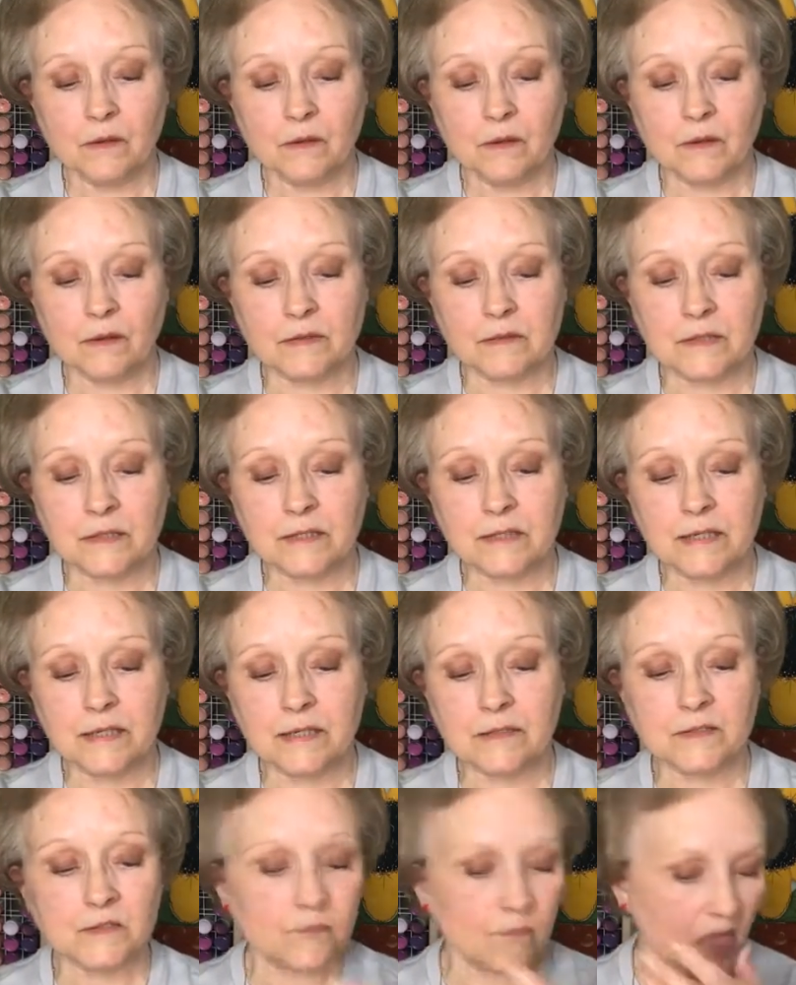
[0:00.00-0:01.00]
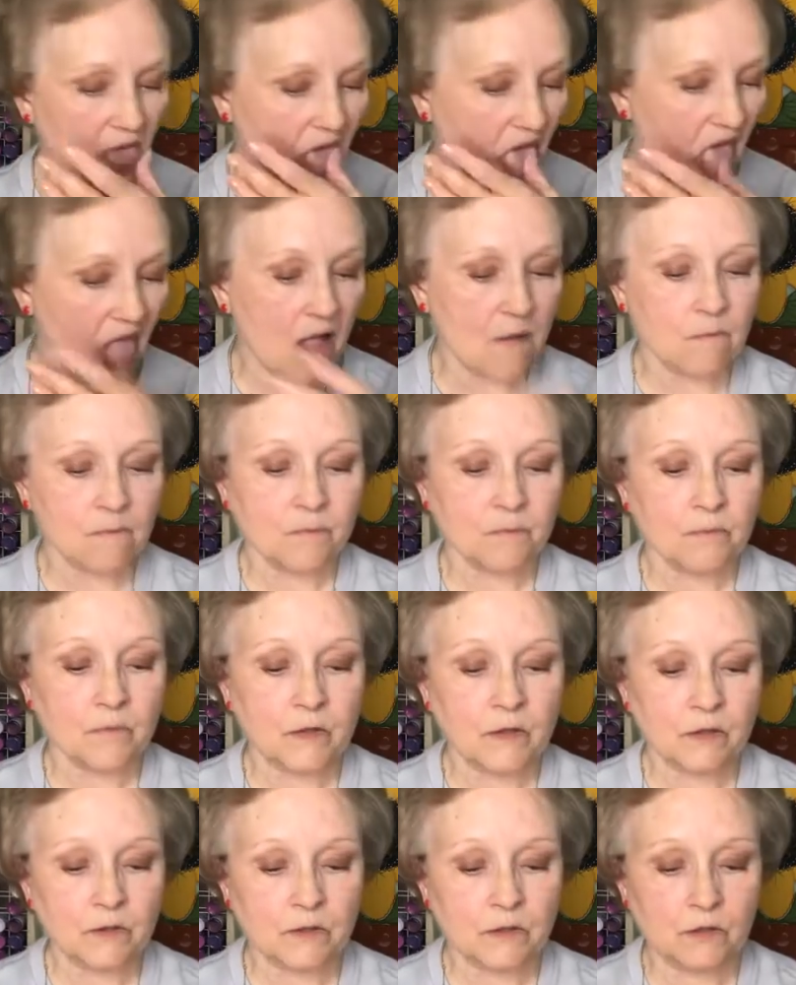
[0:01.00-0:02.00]
It sticks
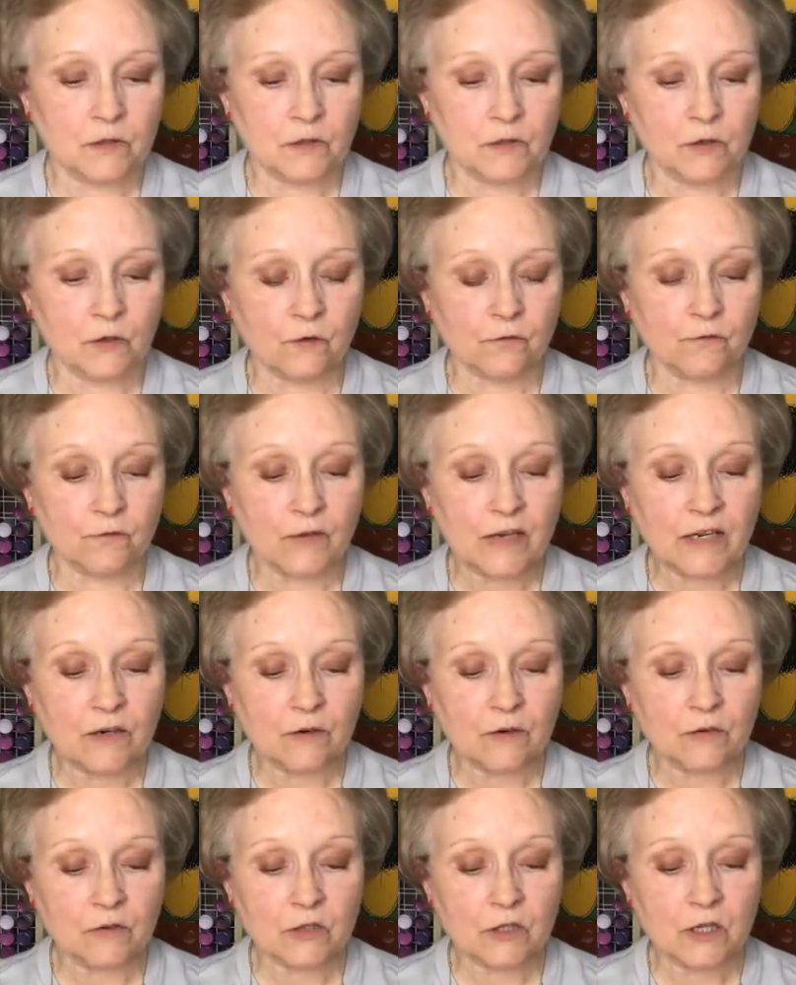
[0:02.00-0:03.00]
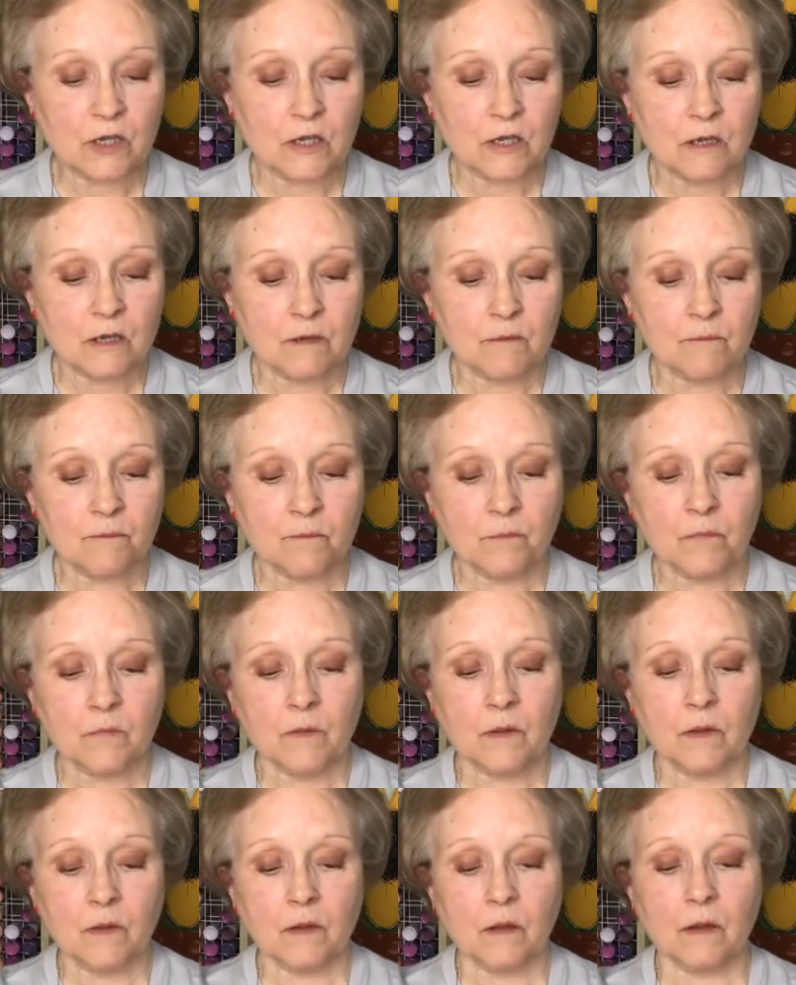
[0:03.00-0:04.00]
to your fingers
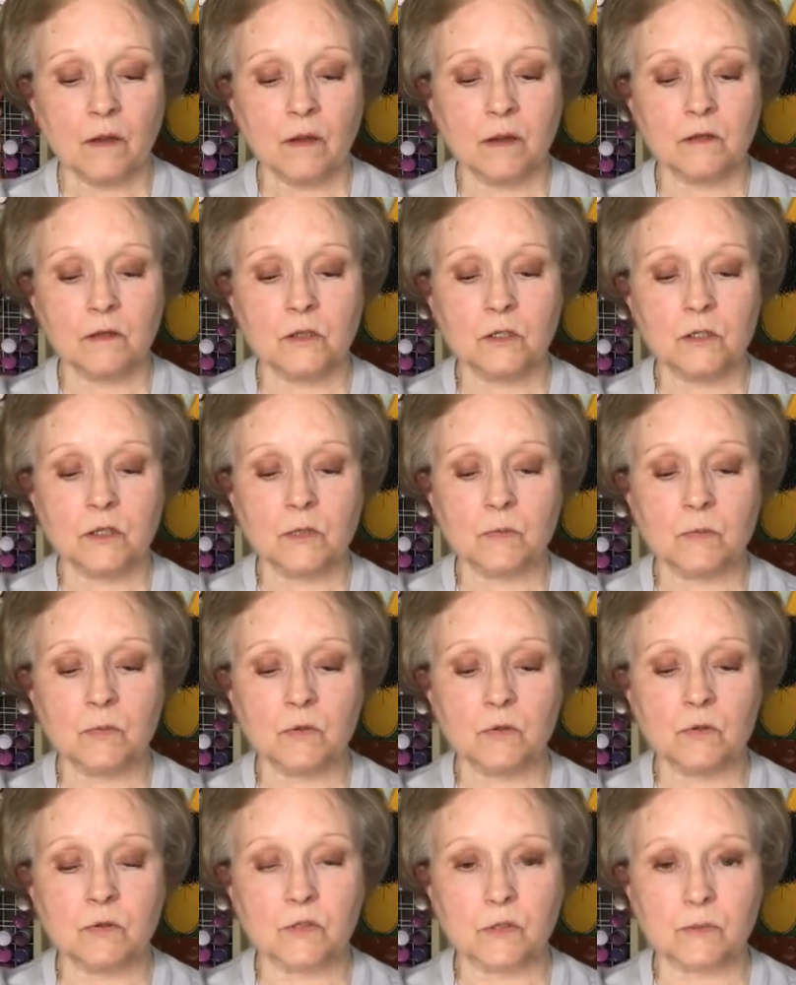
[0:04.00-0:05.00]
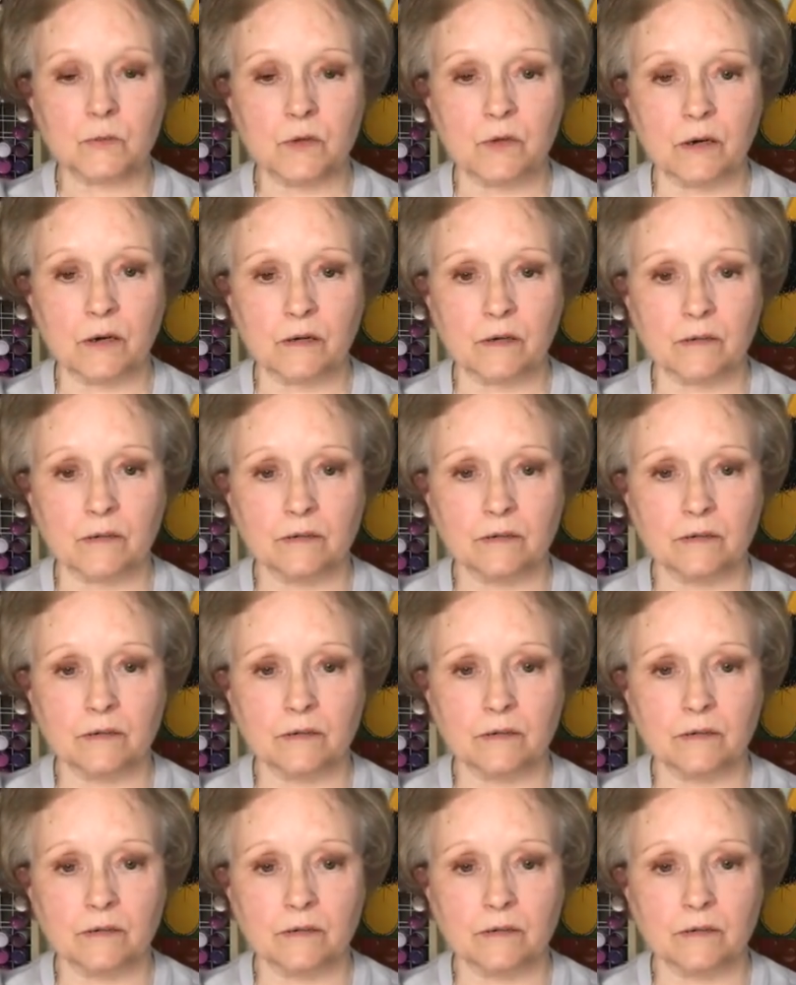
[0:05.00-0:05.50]
and just pulls apart.